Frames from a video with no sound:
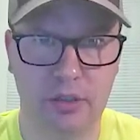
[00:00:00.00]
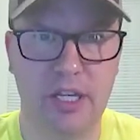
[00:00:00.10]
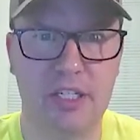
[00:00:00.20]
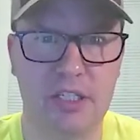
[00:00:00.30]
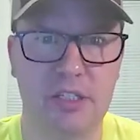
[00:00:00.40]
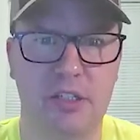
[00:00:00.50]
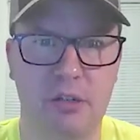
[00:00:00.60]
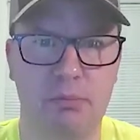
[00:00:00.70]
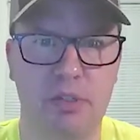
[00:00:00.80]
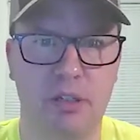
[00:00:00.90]
attention is
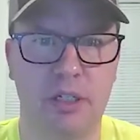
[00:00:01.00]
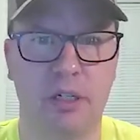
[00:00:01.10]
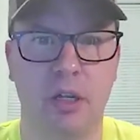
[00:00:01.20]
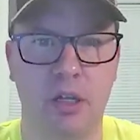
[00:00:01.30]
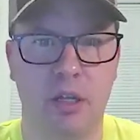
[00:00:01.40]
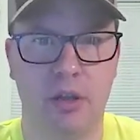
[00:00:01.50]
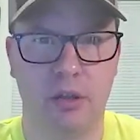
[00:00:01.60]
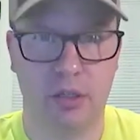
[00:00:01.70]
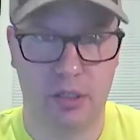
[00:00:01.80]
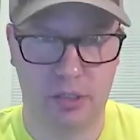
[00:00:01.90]
going to be on,
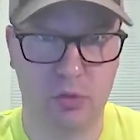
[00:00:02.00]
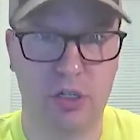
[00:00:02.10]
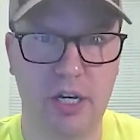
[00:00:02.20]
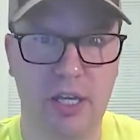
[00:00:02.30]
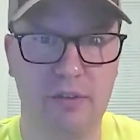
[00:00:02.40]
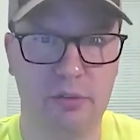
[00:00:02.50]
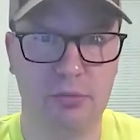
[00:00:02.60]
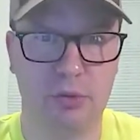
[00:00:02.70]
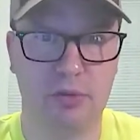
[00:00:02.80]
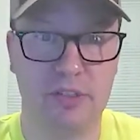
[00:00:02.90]
we're going to have some
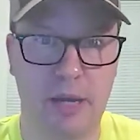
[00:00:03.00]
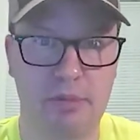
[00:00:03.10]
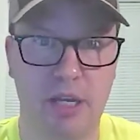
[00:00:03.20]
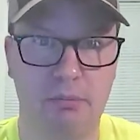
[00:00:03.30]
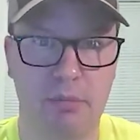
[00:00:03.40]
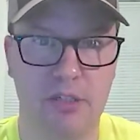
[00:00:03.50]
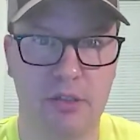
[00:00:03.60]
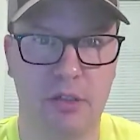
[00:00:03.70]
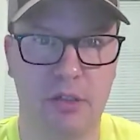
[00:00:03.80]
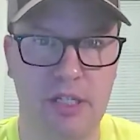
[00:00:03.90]
sort of stopgap
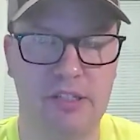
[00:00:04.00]
measure.